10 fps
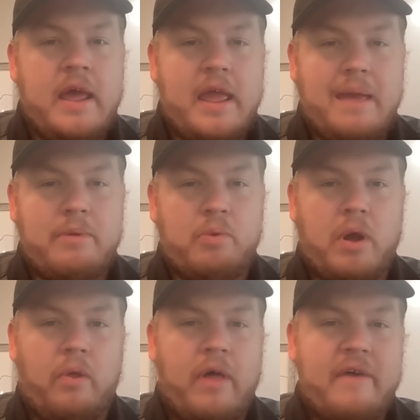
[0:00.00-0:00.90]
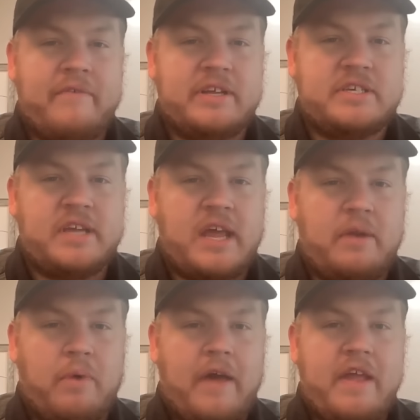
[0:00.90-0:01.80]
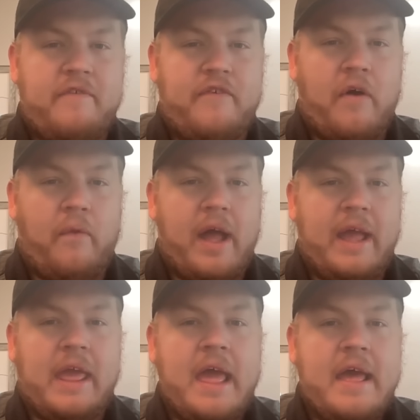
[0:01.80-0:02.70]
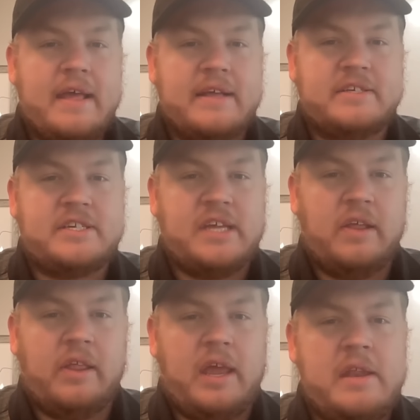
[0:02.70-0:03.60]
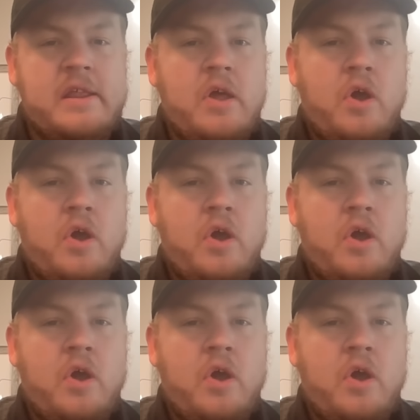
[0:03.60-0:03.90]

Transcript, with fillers: him and Will Levis and why they felt like his ceiling